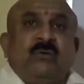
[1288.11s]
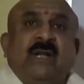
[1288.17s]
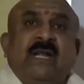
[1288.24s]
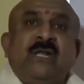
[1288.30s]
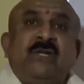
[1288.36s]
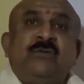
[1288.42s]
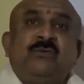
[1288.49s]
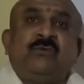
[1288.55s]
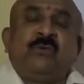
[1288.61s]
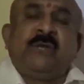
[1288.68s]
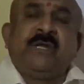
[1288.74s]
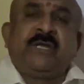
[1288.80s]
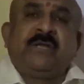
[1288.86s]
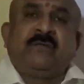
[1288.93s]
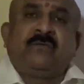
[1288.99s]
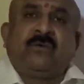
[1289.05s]
to
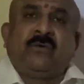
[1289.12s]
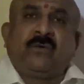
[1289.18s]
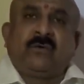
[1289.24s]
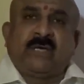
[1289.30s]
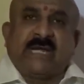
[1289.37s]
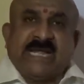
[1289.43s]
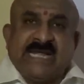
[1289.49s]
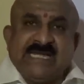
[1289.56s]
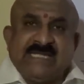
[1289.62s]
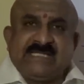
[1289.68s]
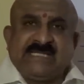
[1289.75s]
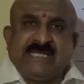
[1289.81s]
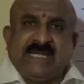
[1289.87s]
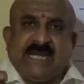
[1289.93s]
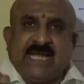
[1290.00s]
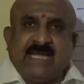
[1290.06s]
24
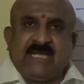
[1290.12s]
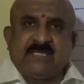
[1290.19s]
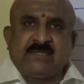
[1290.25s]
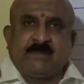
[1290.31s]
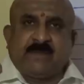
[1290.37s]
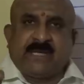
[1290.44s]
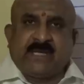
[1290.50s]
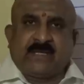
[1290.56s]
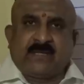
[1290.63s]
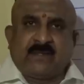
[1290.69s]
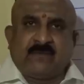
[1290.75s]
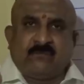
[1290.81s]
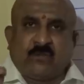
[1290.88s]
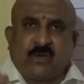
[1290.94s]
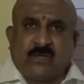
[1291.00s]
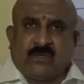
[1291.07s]
is the age
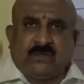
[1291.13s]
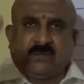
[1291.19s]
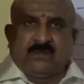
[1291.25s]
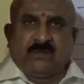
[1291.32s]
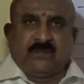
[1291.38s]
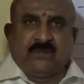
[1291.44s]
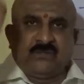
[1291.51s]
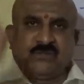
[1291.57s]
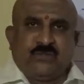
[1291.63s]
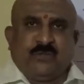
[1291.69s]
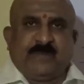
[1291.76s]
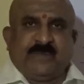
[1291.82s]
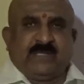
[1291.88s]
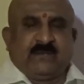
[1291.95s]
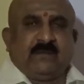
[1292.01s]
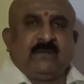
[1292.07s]
pattern for
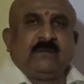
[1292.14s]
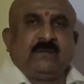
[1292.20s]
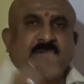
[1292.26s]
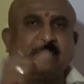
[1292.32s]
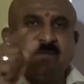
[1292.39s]
Jupiter.